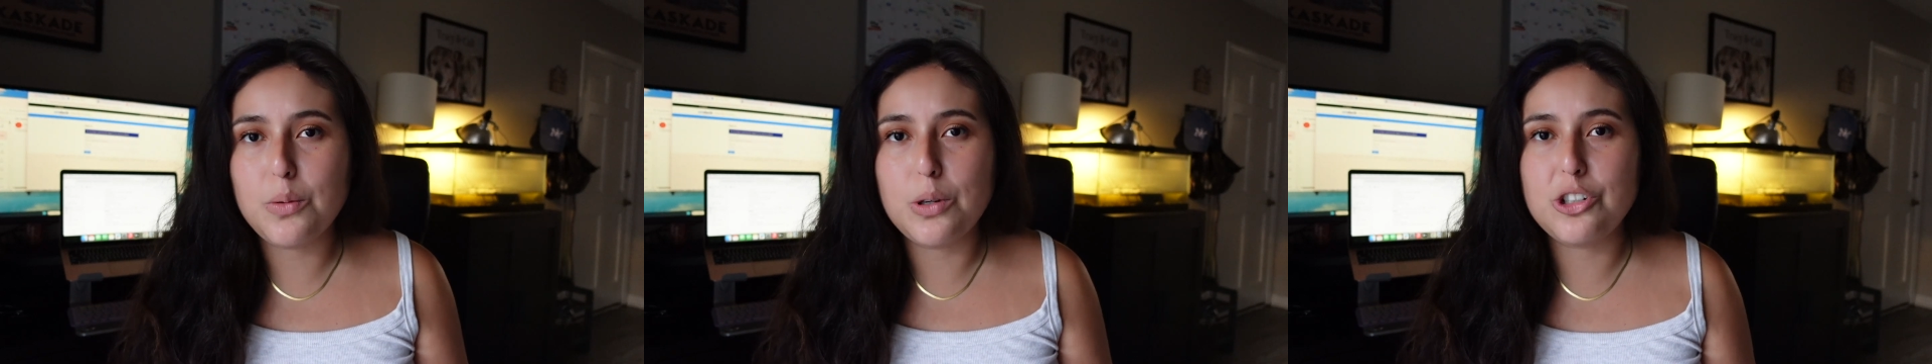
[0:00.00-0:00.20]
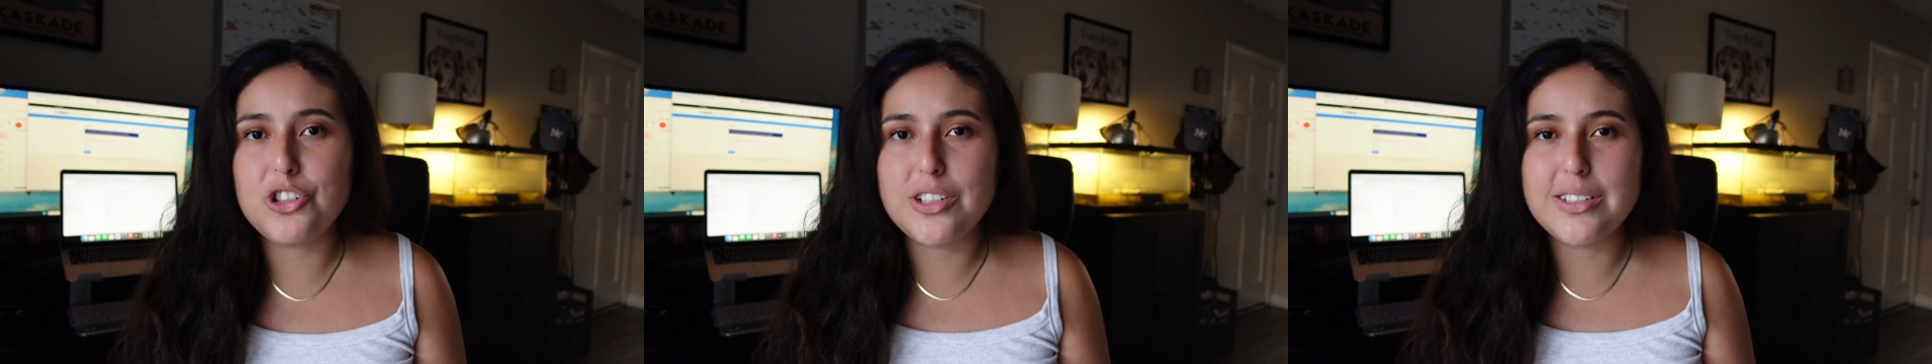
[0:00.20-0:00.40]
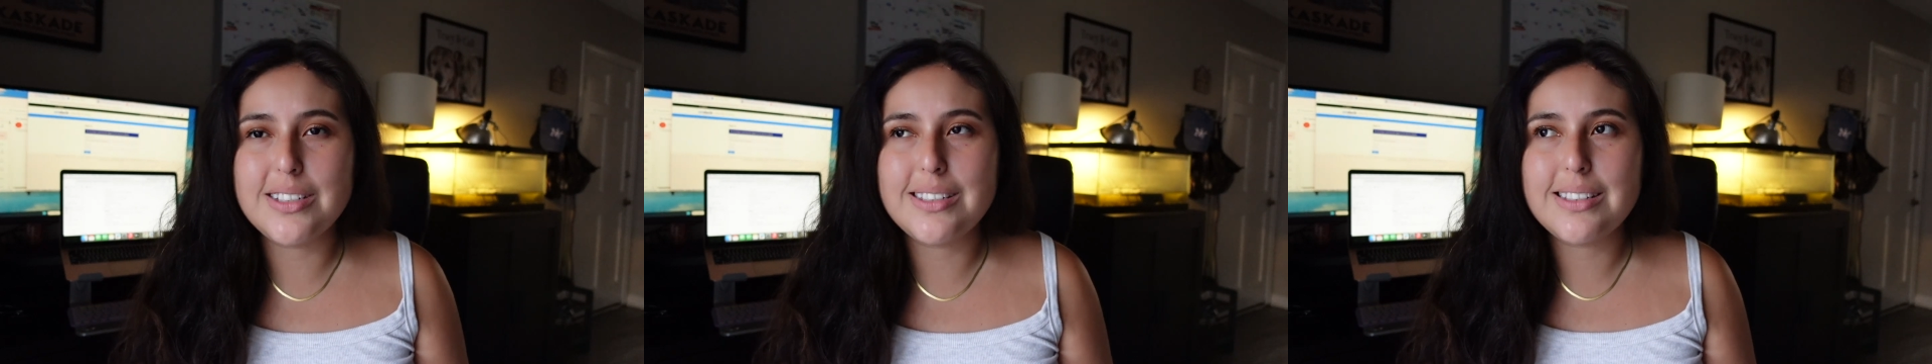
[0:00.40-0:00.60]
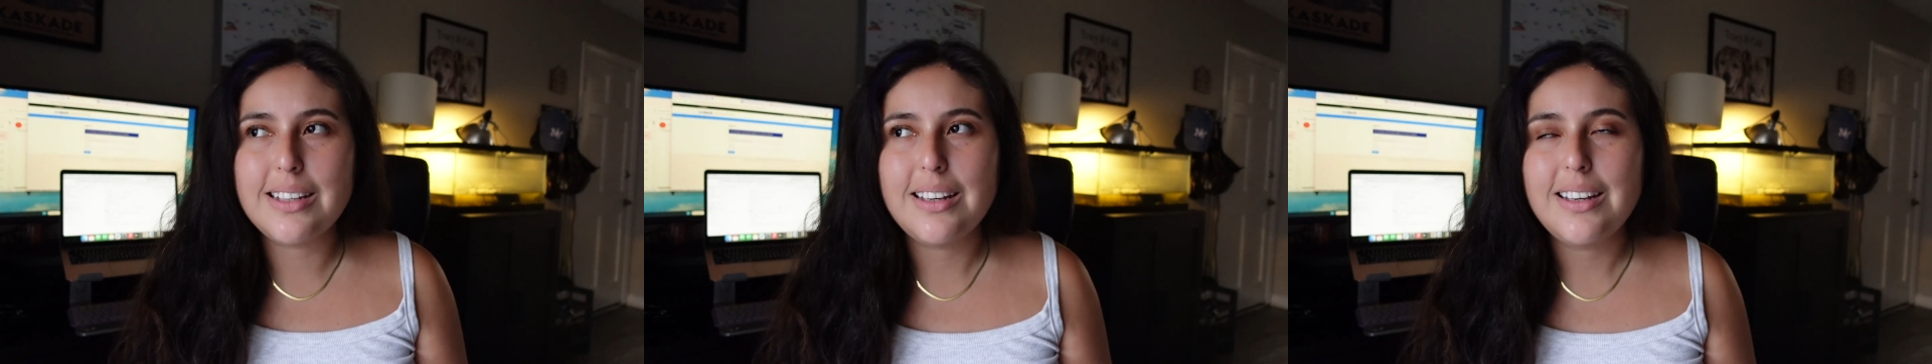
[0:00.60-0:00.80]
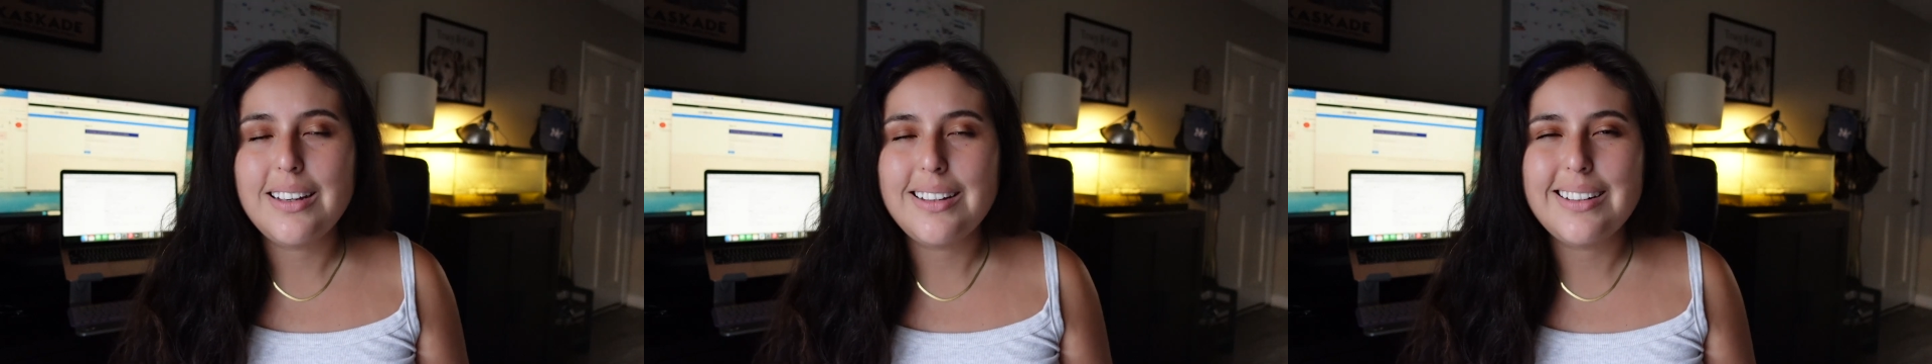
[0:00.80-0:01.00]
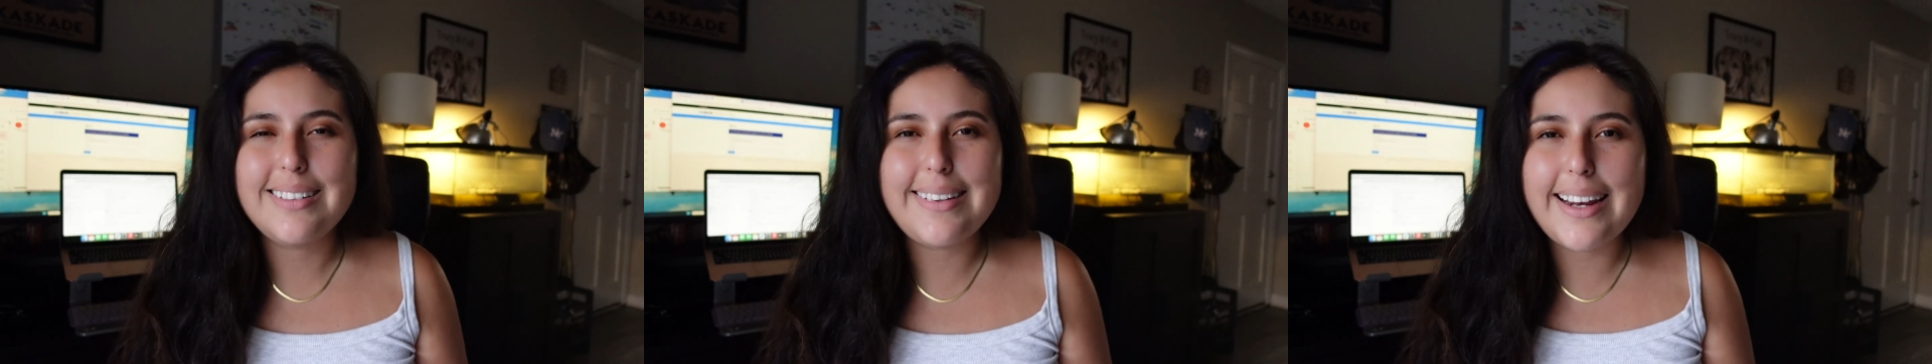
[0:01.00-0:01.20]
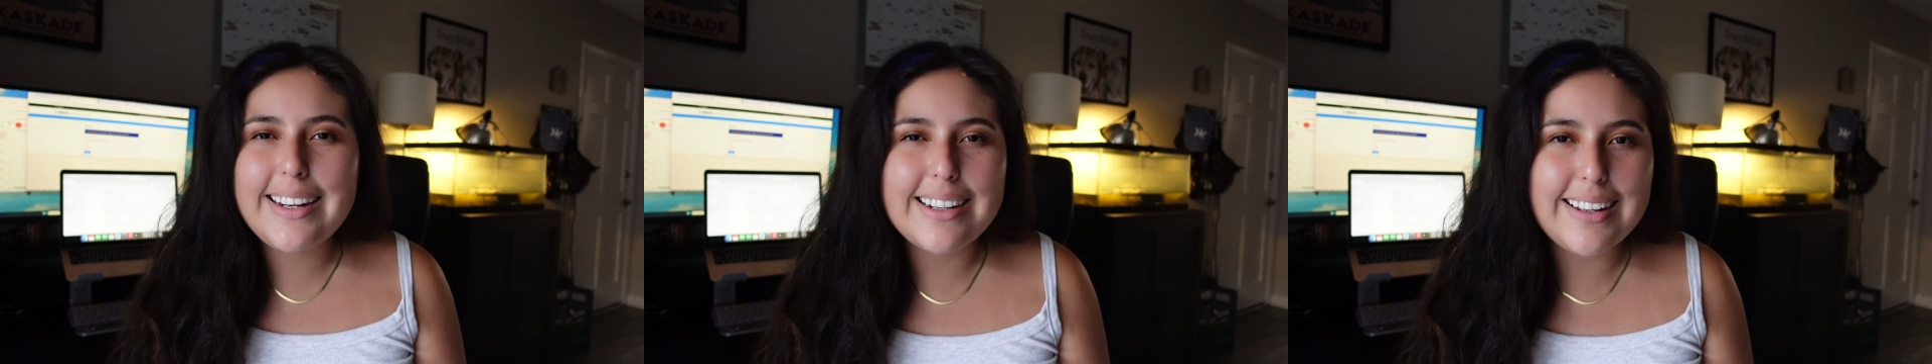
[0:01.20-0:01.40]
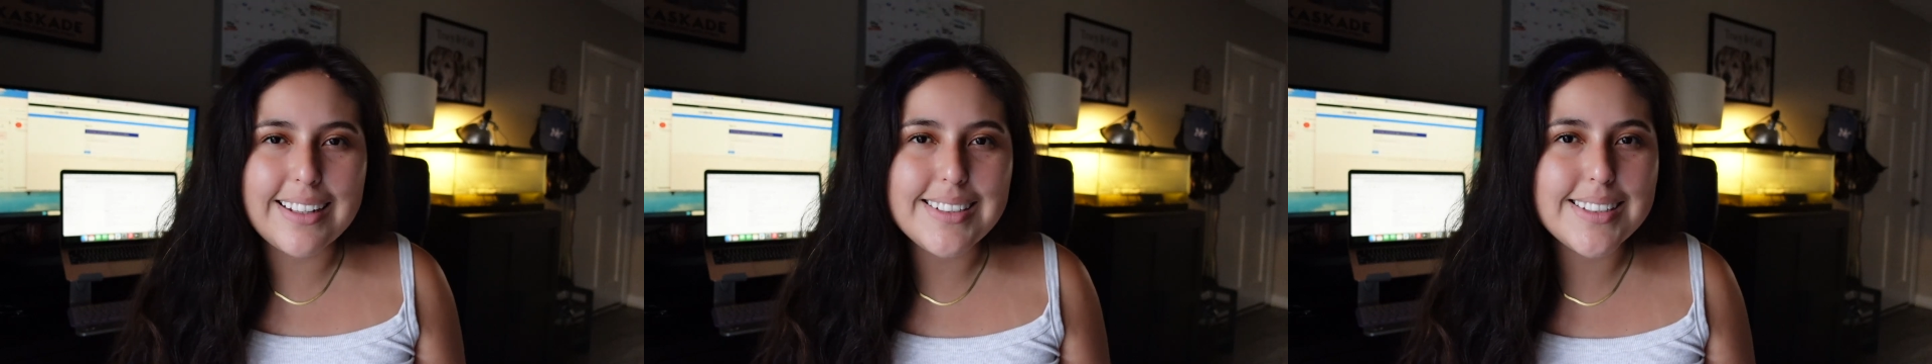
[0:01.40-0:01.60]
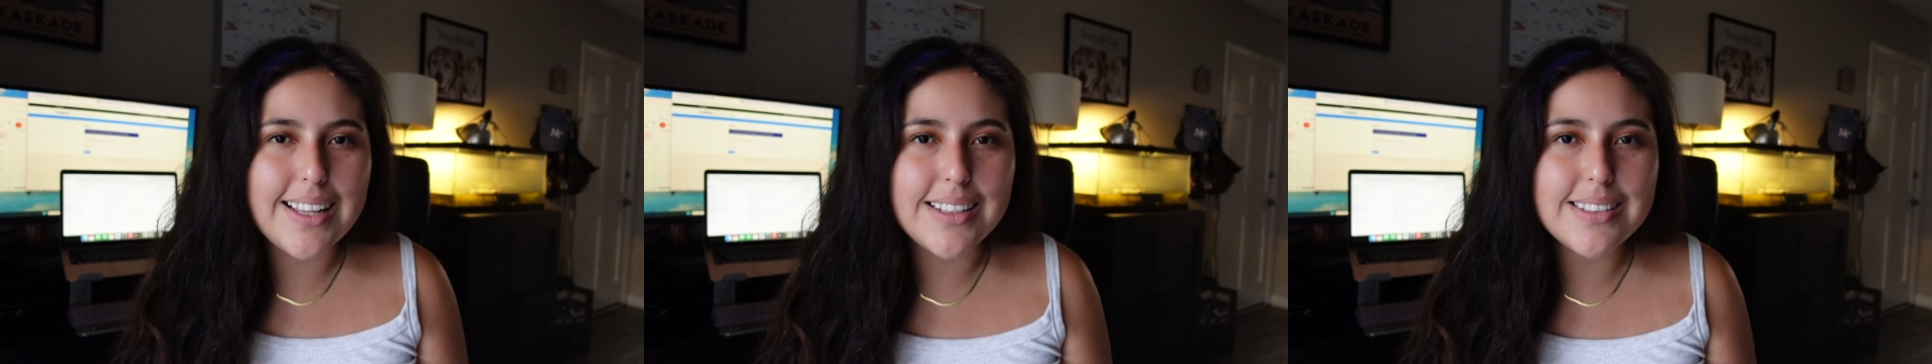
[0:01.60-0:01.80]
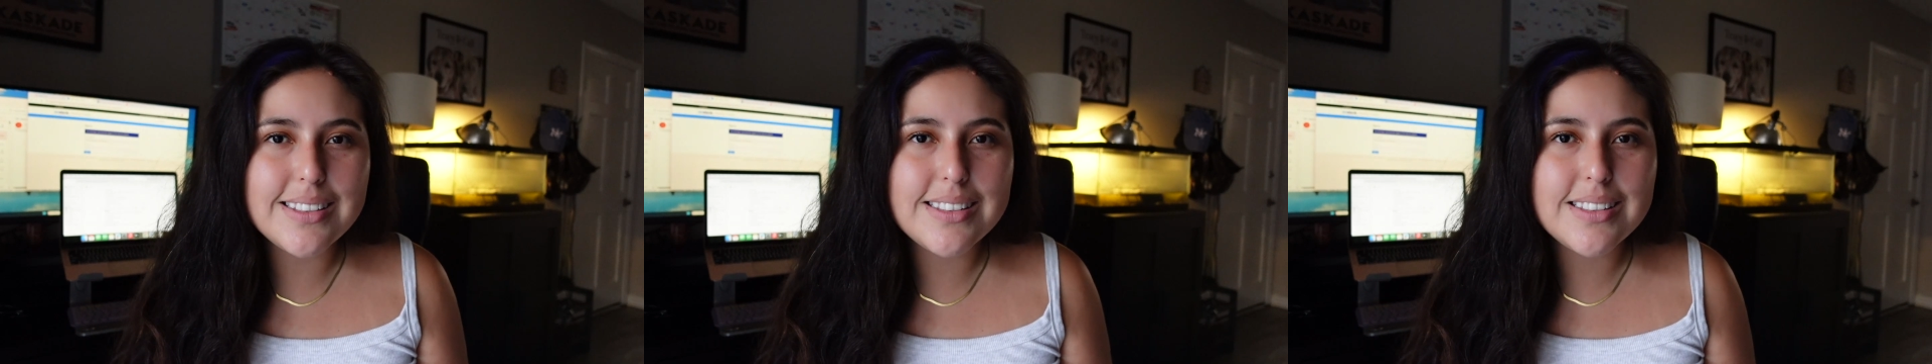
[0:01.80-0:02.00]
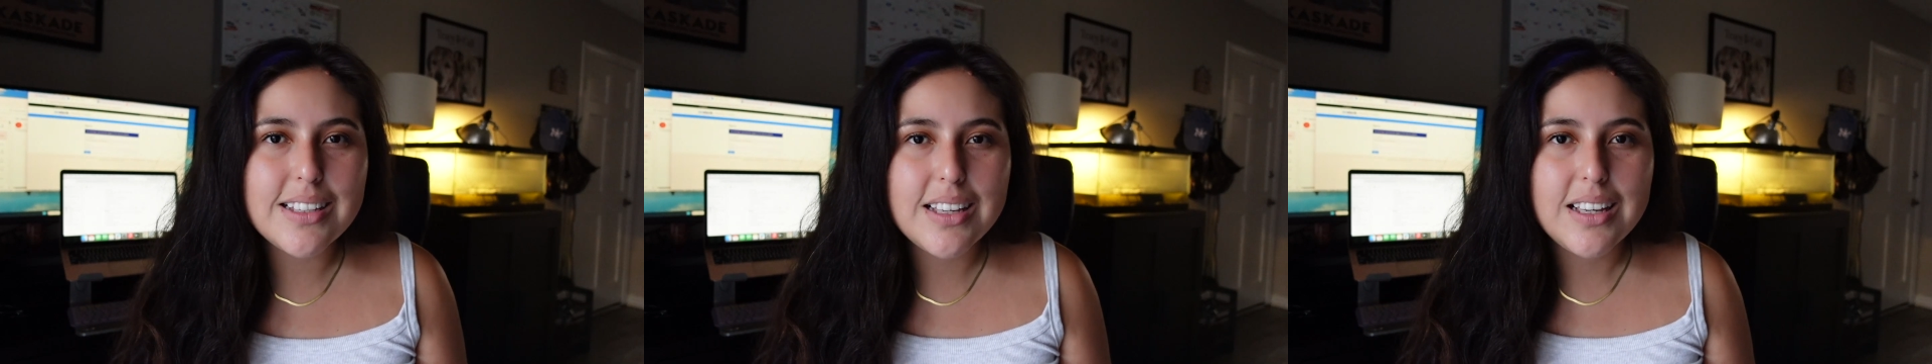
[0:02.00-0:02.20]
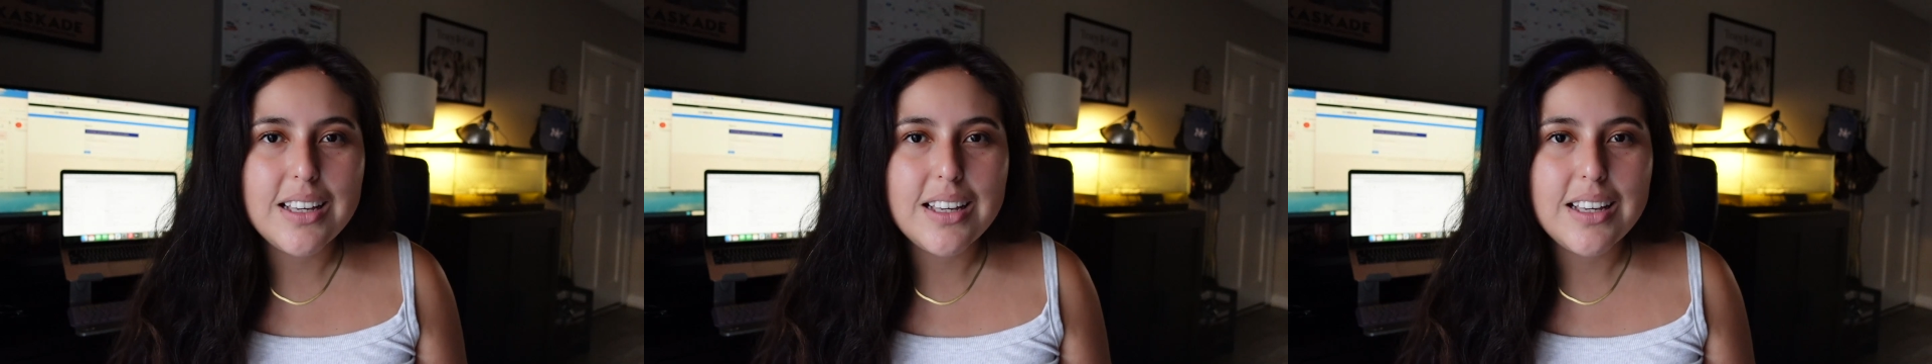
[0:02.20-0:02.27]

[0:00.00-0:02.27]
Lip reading: which is 99 cents.